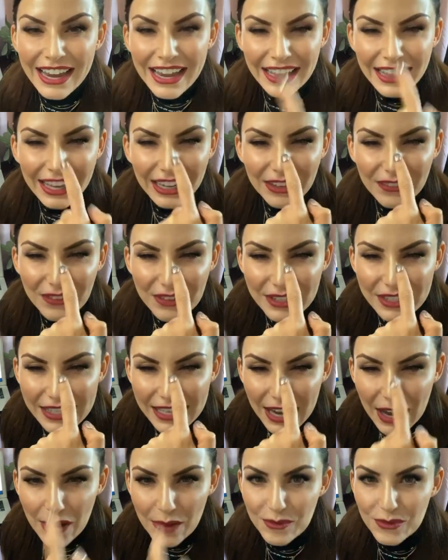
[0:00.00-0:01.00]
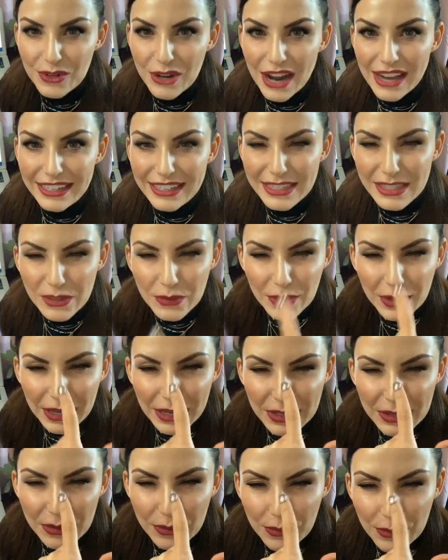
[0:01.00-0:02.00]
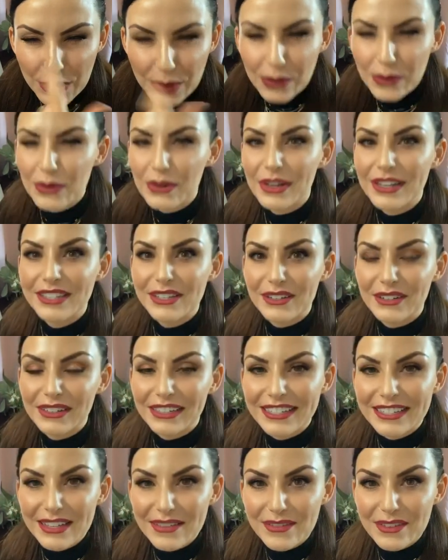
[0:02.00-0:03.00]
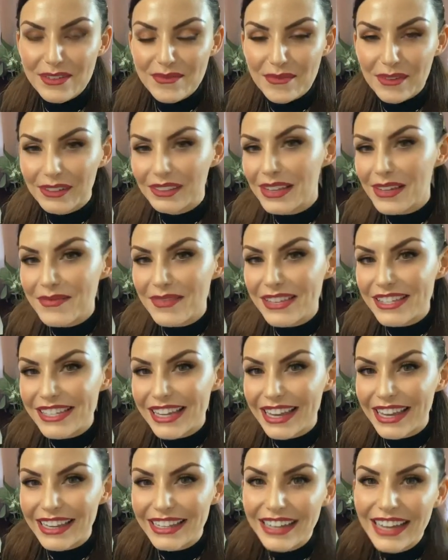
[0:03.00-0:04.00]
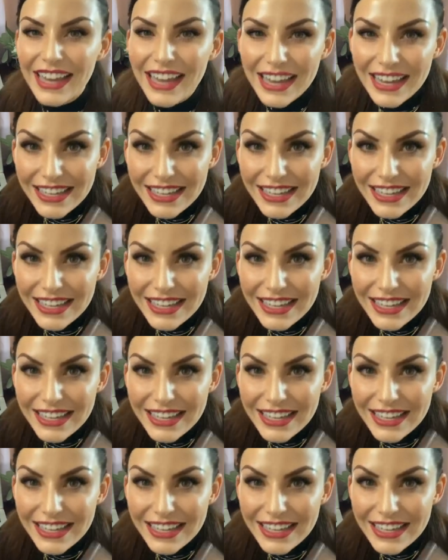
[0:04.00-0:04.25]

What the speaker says: Like if you see how I'm trying to squeeze, woo, it's already so much more limited.